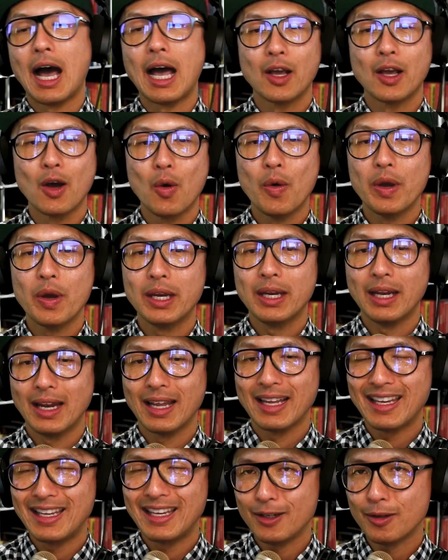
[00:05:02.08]
go in and I
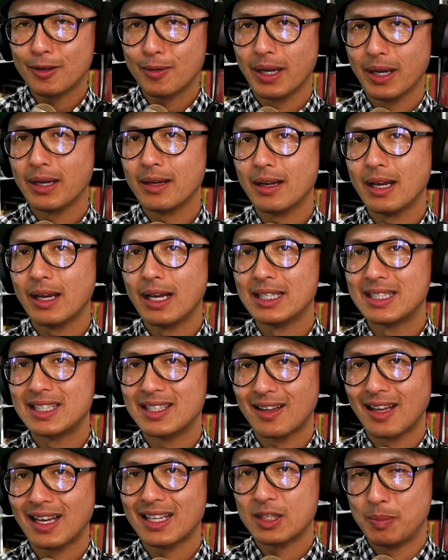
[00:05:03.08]
curate and
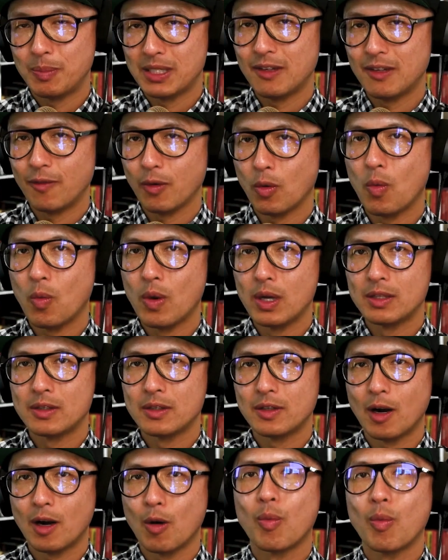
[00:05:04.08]
select specific ones
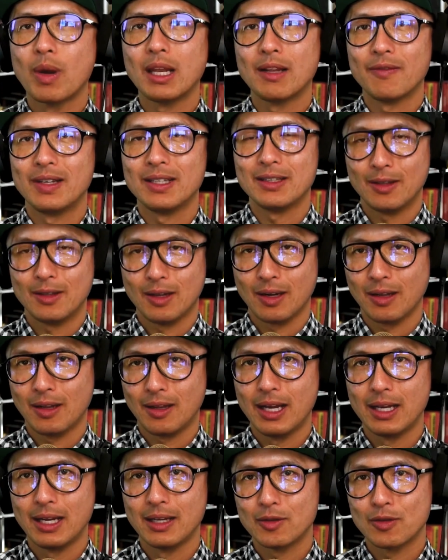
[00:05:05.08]
that are relevant to the
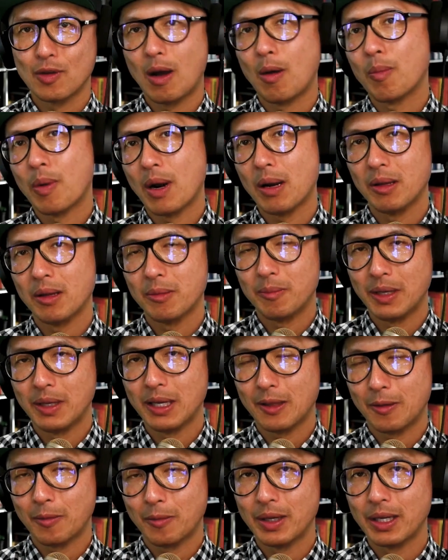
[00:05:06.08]
client. So I'll probably pick
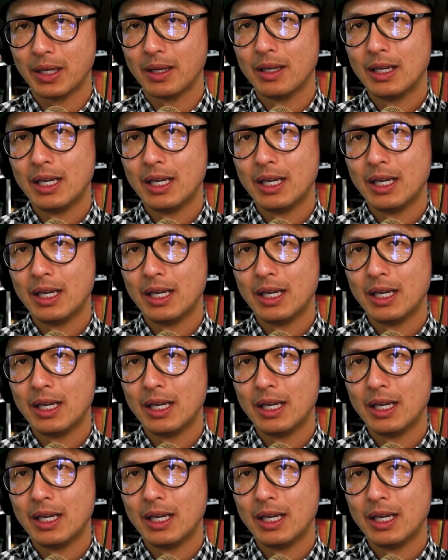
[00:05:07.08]
three.